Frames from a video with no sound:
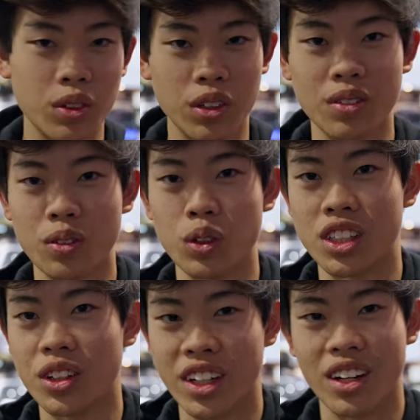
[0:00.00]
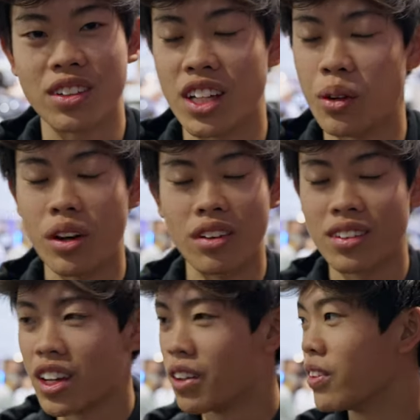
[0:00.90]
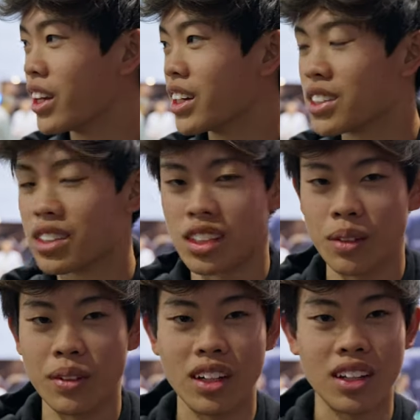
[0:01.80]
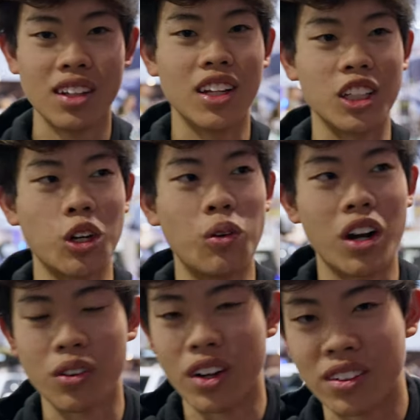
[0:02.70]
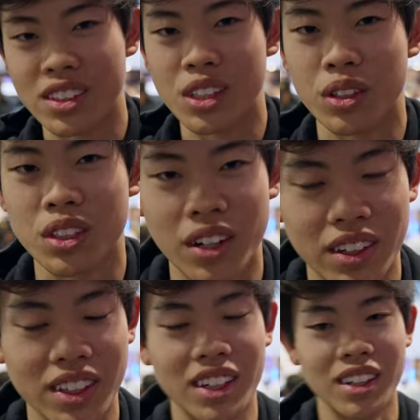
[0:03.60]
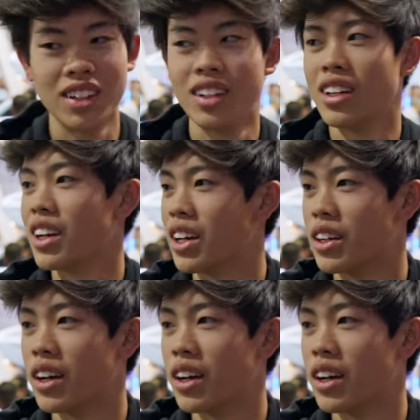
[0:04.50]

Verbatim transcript: We're we're still here. Day one, Vegas, SEMA. Let's go walk around, see what's around here, and